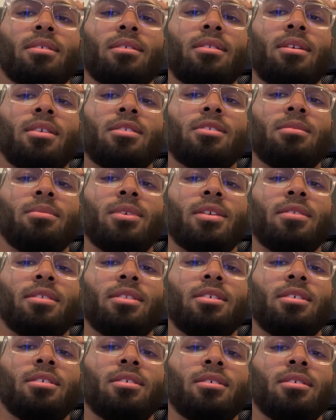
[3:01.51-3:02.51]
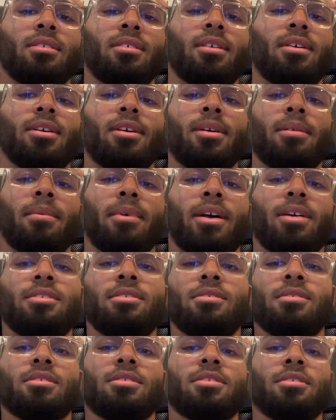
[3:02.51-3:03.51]
Not too big of a deal. I
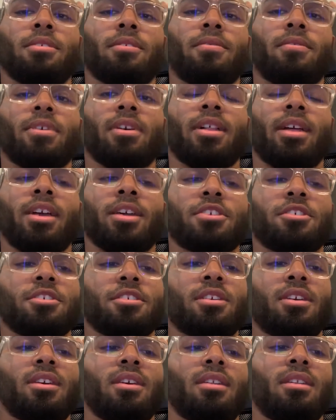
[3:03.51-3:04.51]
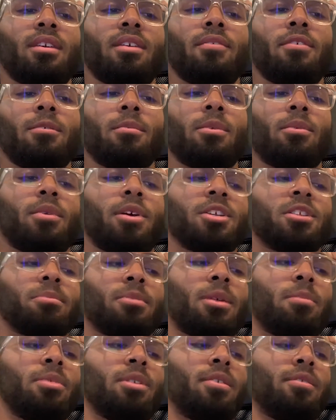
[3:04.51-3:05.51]
do still feel like shit. If you've been watching
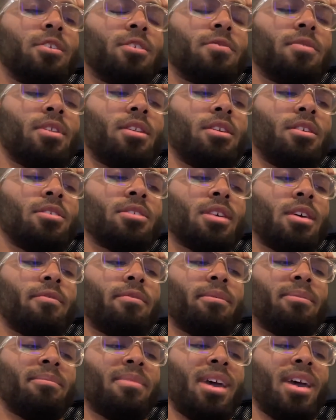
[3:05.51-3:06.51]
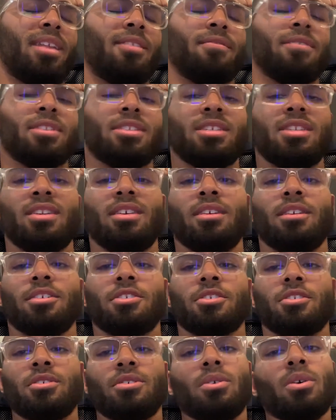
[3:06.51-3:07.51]
my previous videos, I've had a fatigue
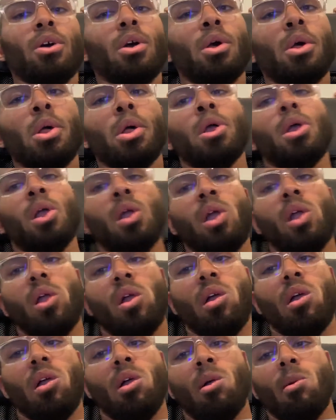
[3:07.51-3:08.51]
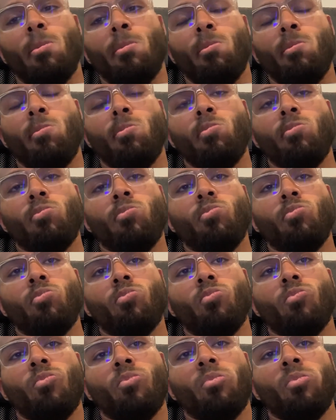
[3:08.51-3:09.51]
issue. I
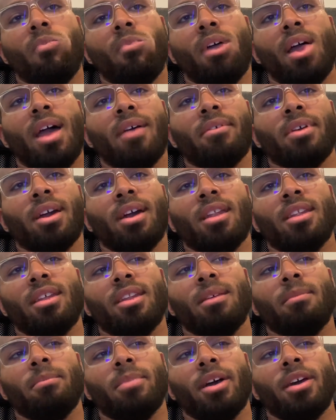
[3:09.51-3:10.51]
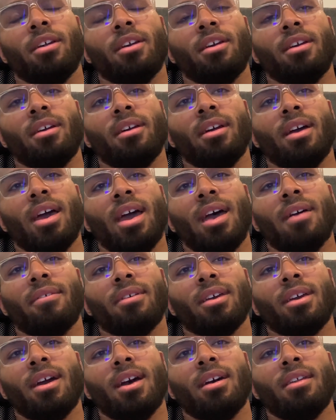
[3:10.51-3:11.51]
haven't gotten any better. I
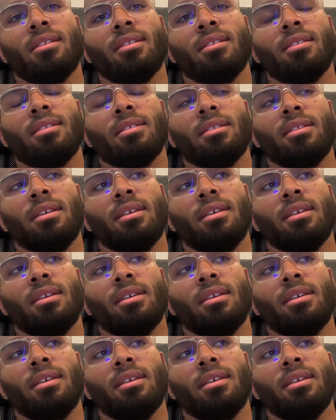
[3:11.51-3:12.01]
haven't gotten